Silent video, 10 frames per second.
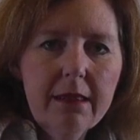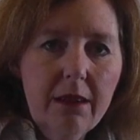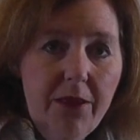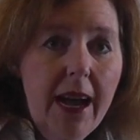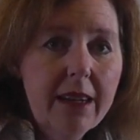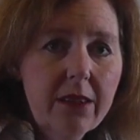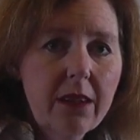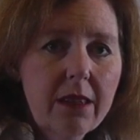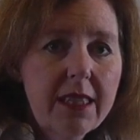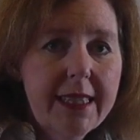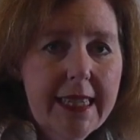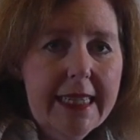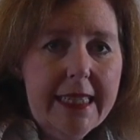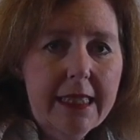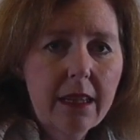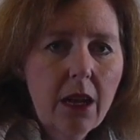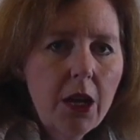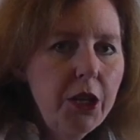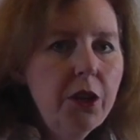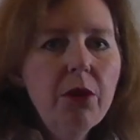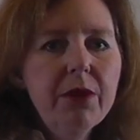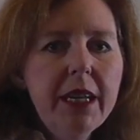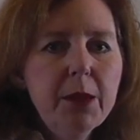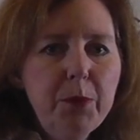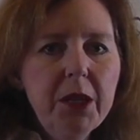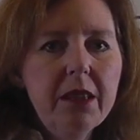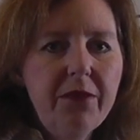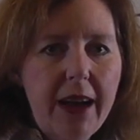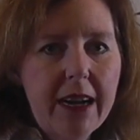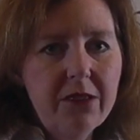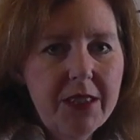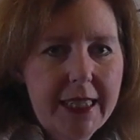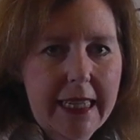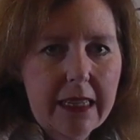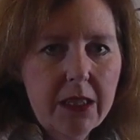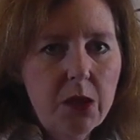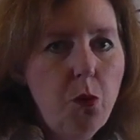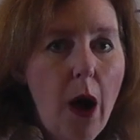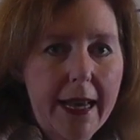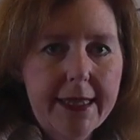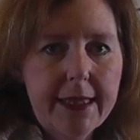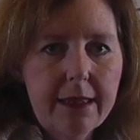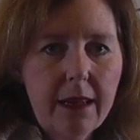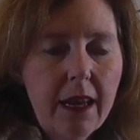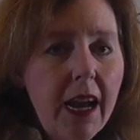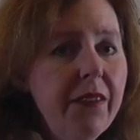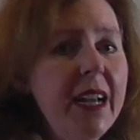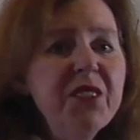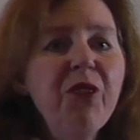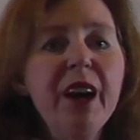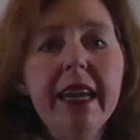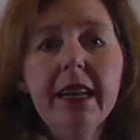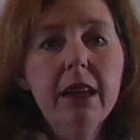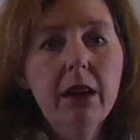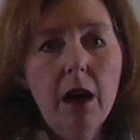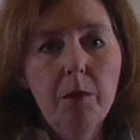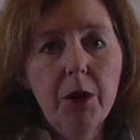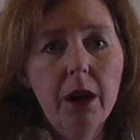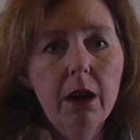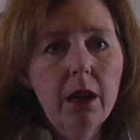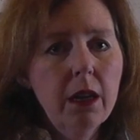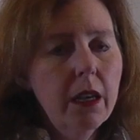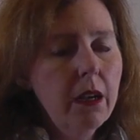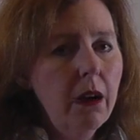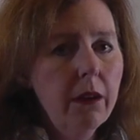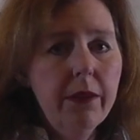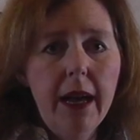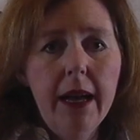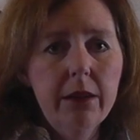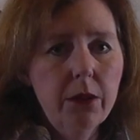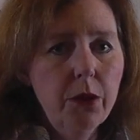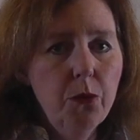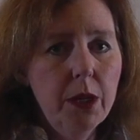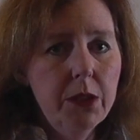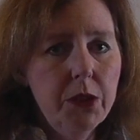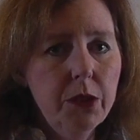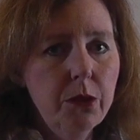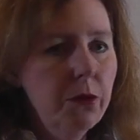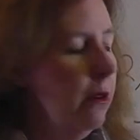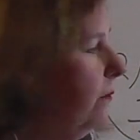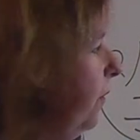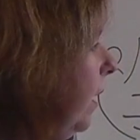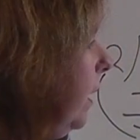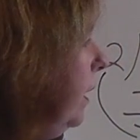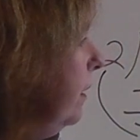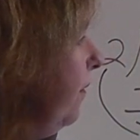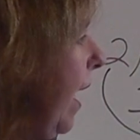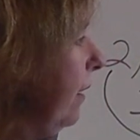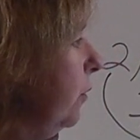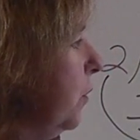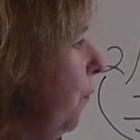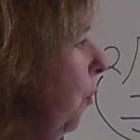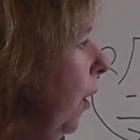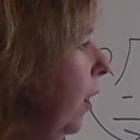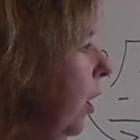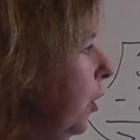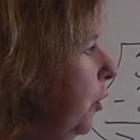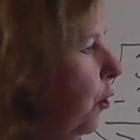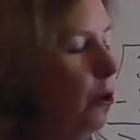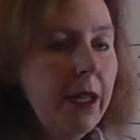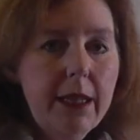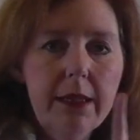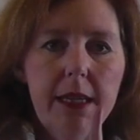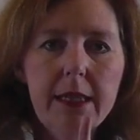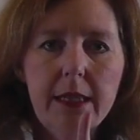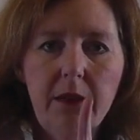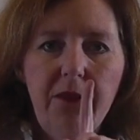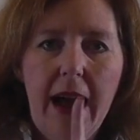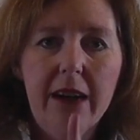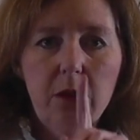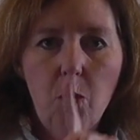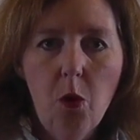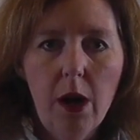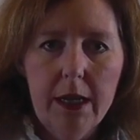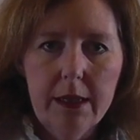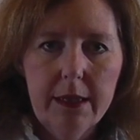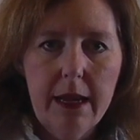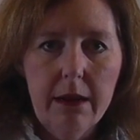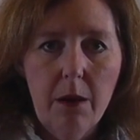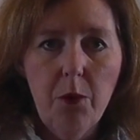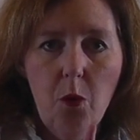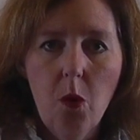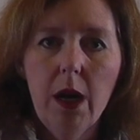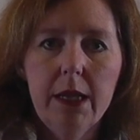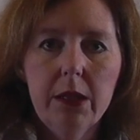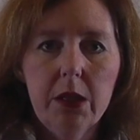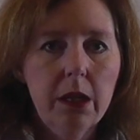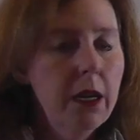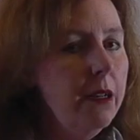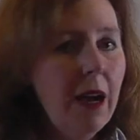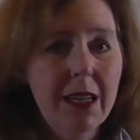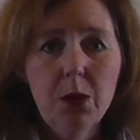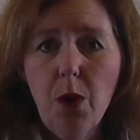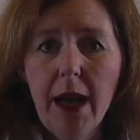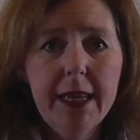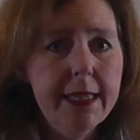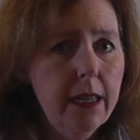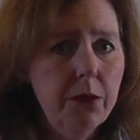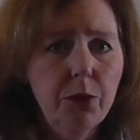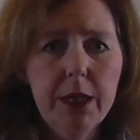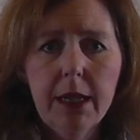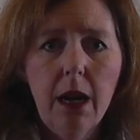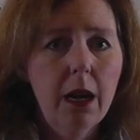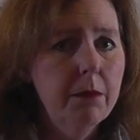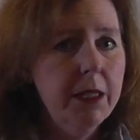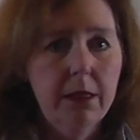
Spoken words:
a factor is 6, you don't need to put the factor 6 twice. And that's for any number that you want to find the factors for. You only list a factor once, that number once. Not twice, not 3 times.